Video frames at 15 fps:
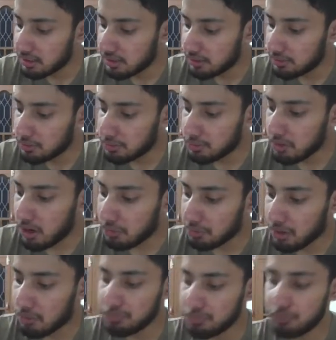Do you know how
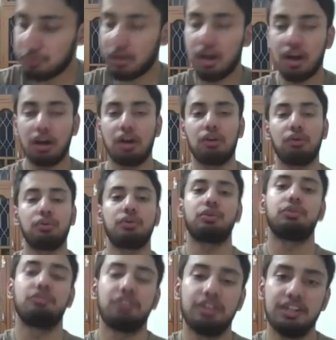do
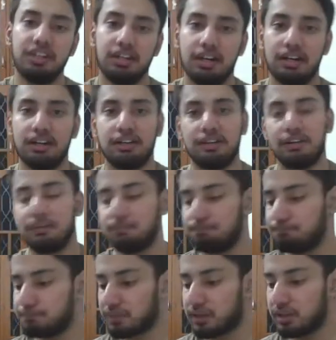we
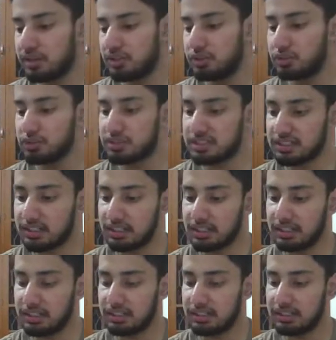use
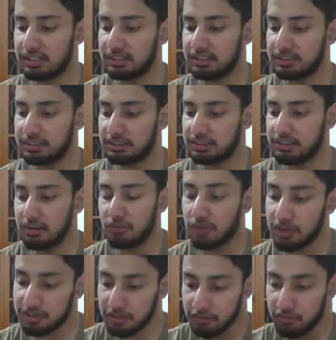what
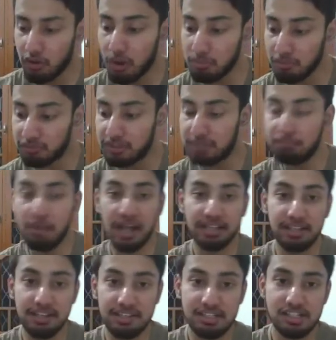is the form of the
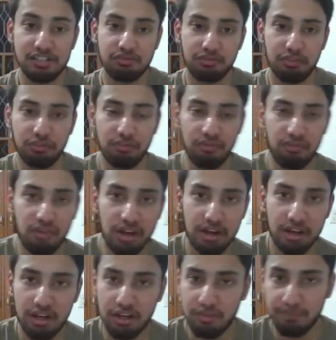binary search
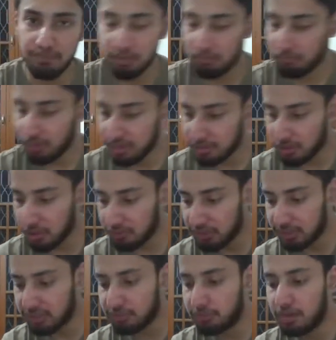while solving
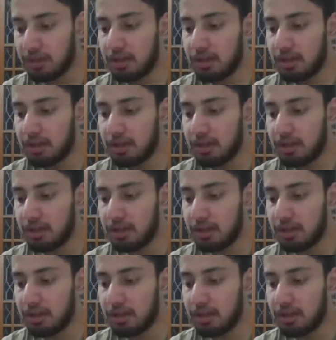the